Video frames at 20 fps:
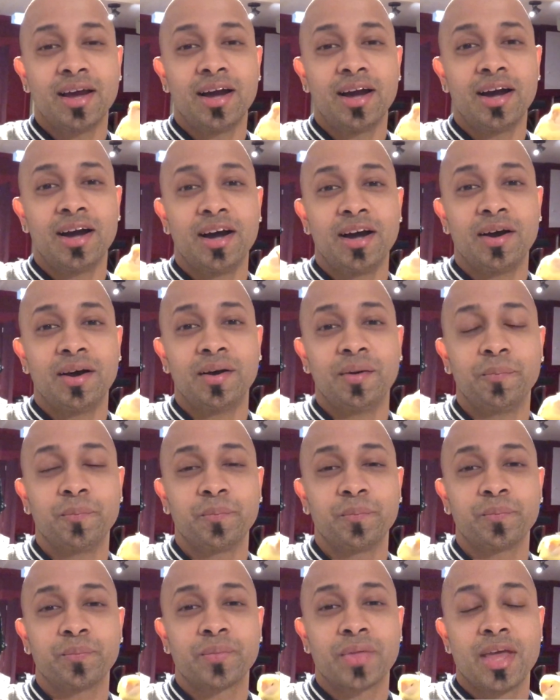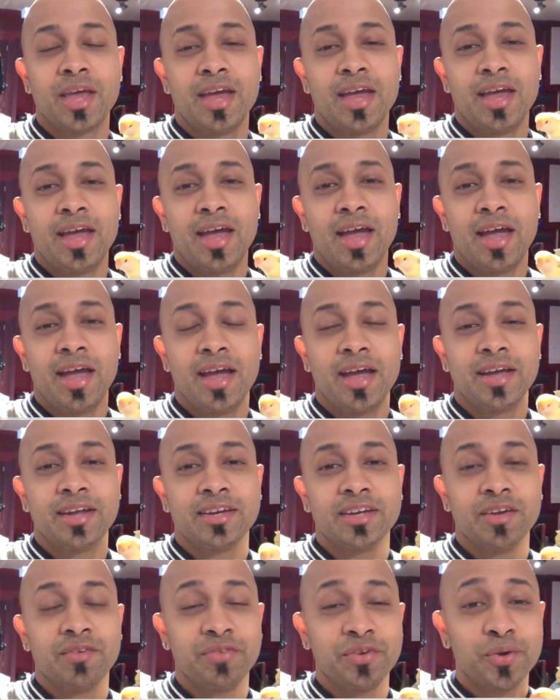Um,
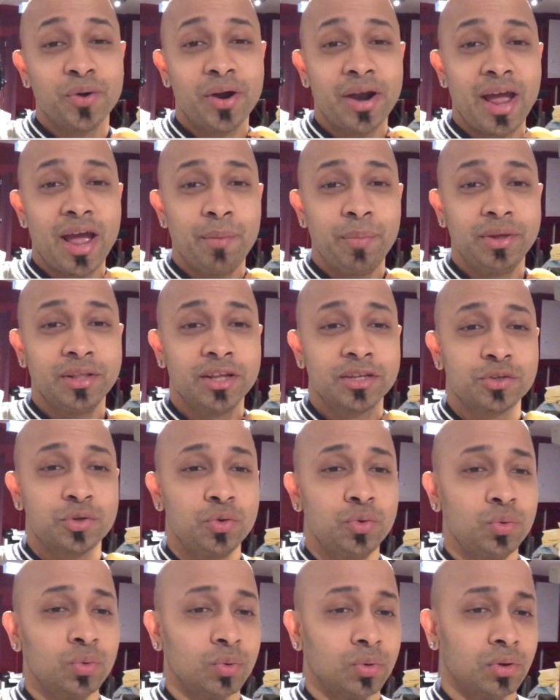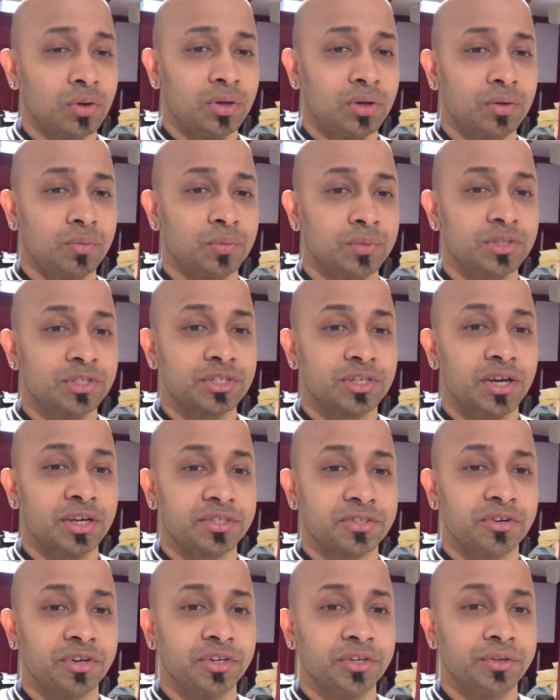and if you are happy, that's cool. I do this
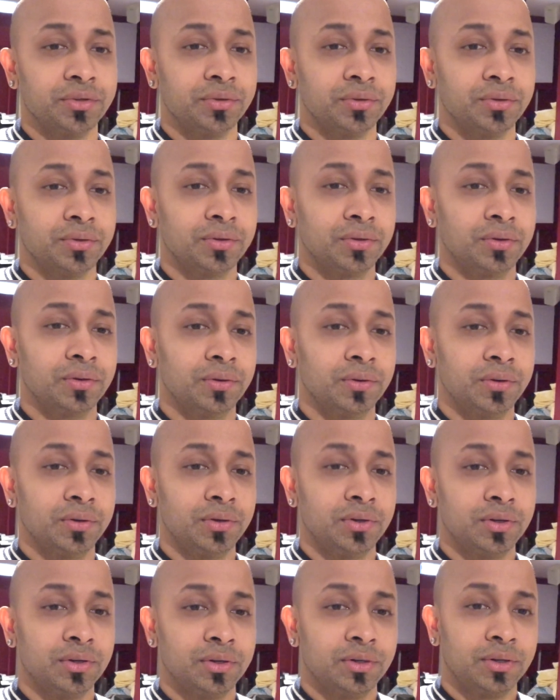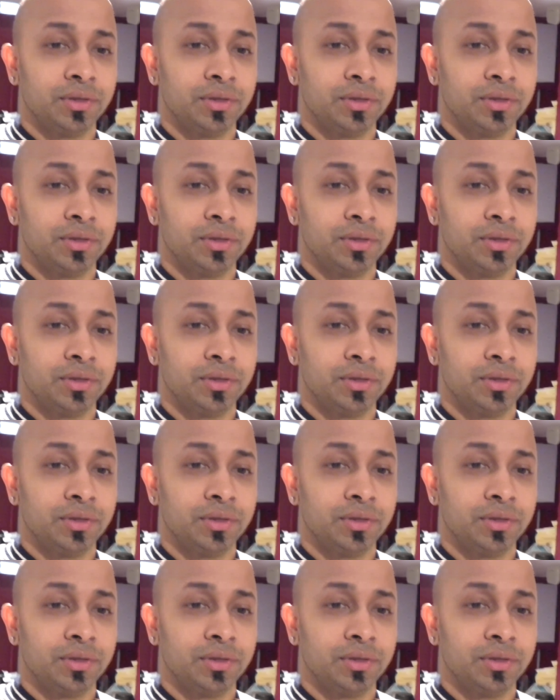guy's trying to do. Oh, Lord.